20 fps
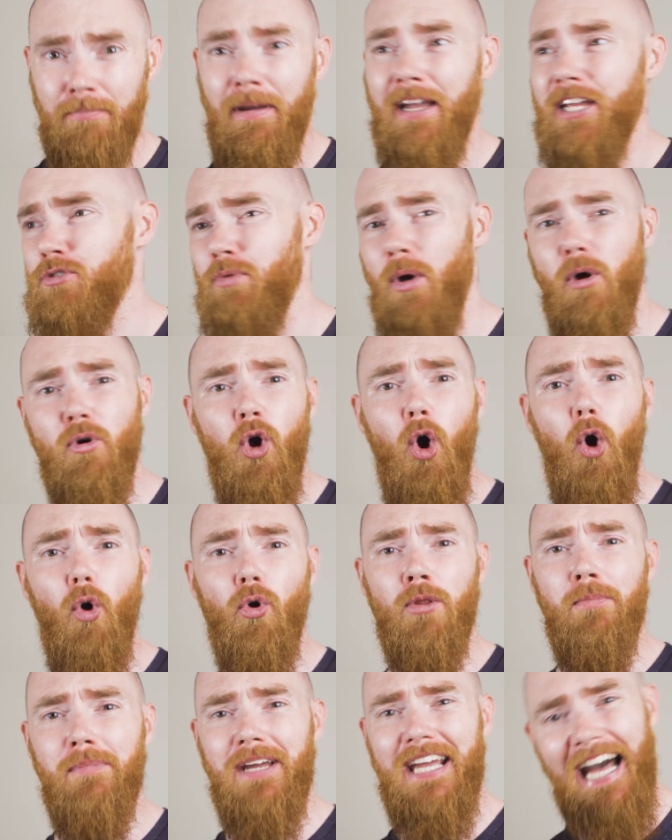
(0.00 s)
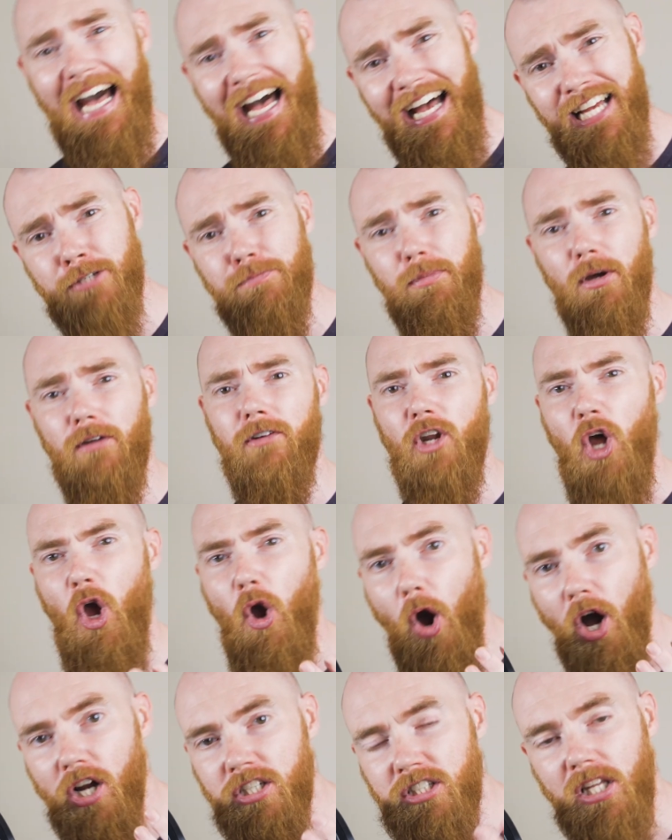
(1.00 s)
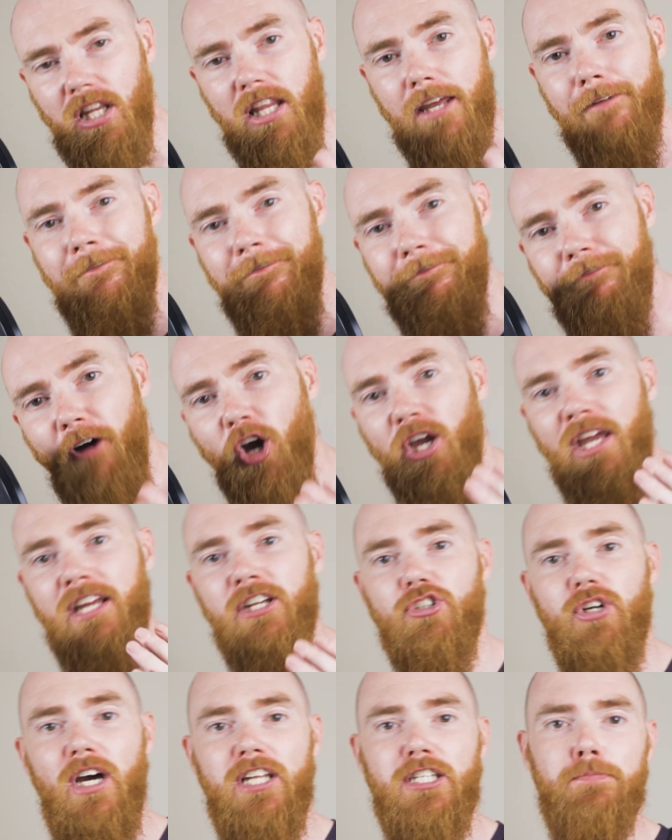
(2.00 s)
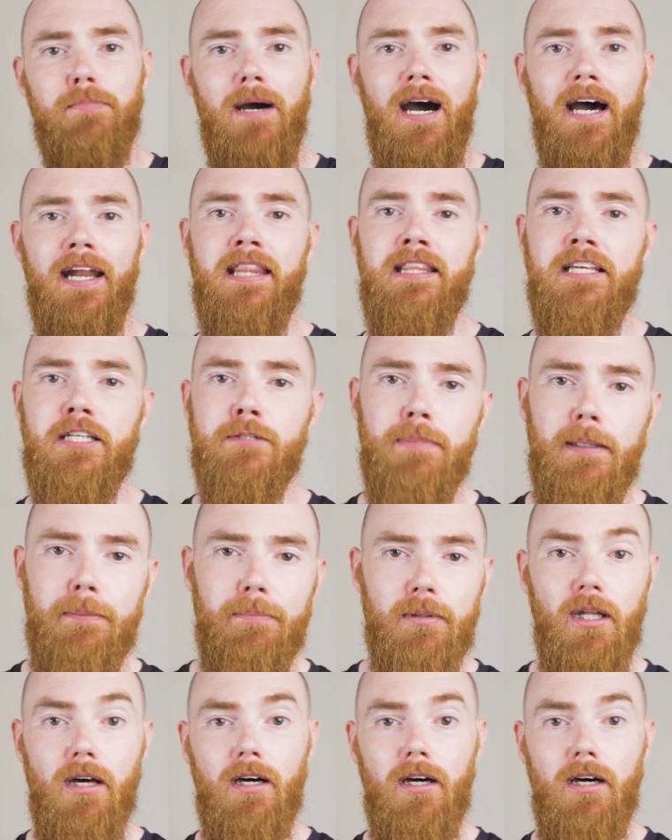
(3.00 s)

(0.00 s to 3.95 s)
Might as well call them Casper for how utterly fucking transparent these people